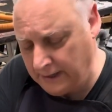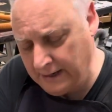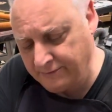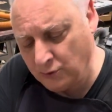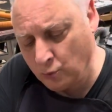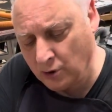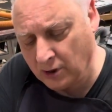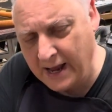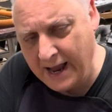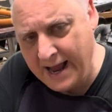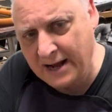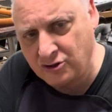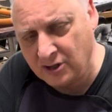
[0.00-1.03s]
The work, I
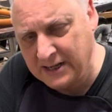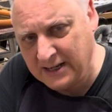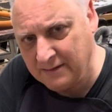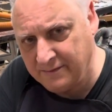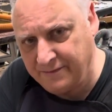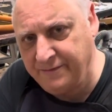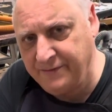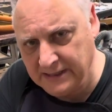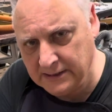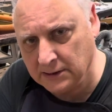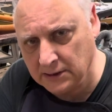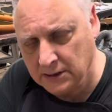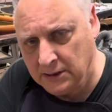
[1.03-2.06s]
actually can
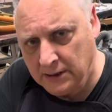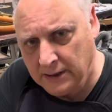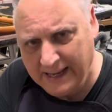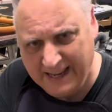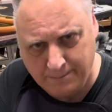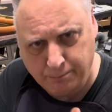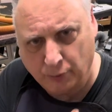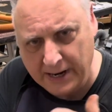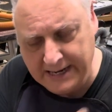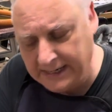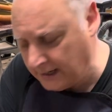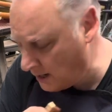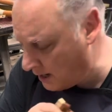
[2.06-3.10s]
feel it
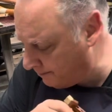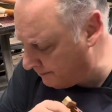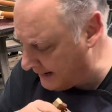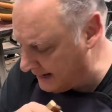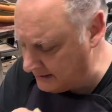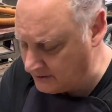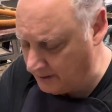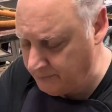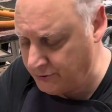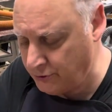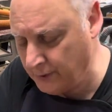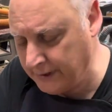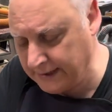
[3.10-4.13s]
breaking up as I'm
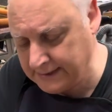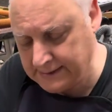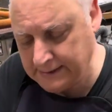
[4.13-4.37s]
doing it.